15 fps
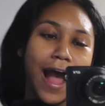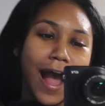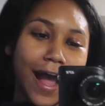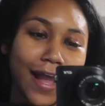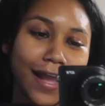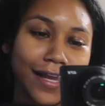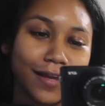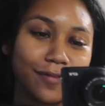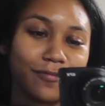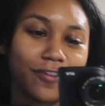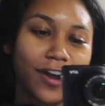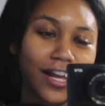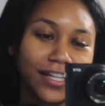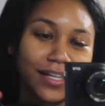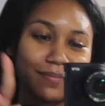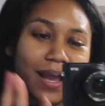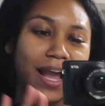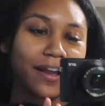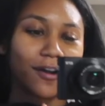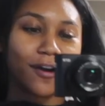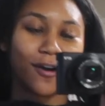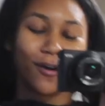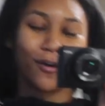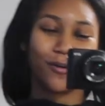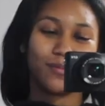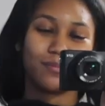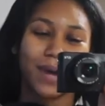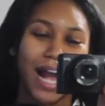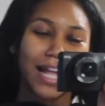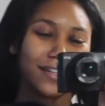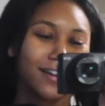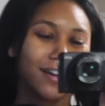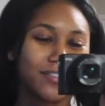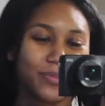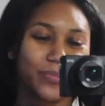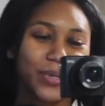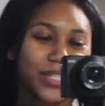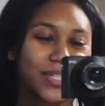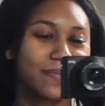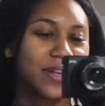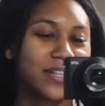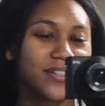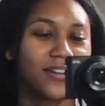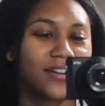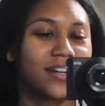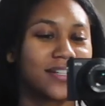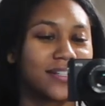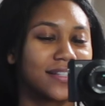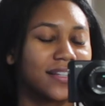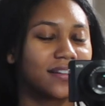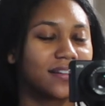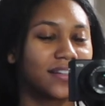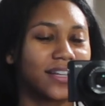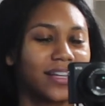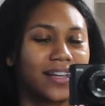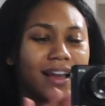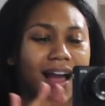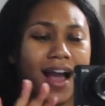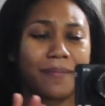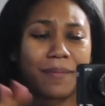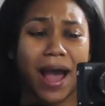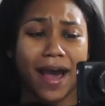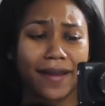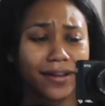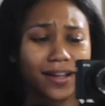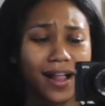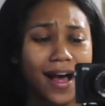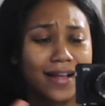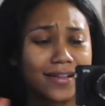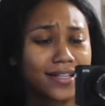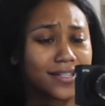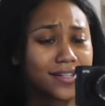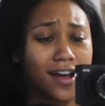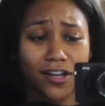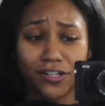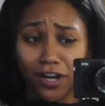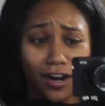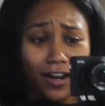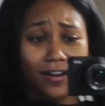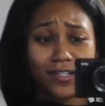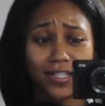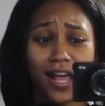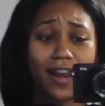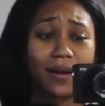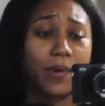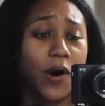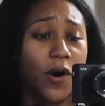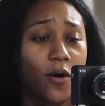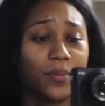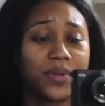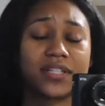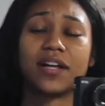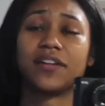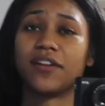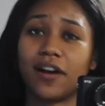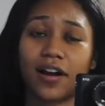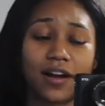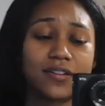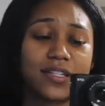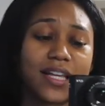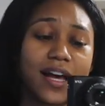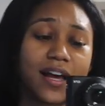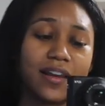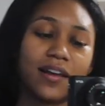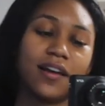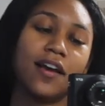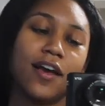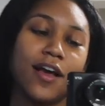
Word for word: I am finally back home. I love spring semester because literally I'm out of class. It's not dark outside. I'm home. It's not dark outside.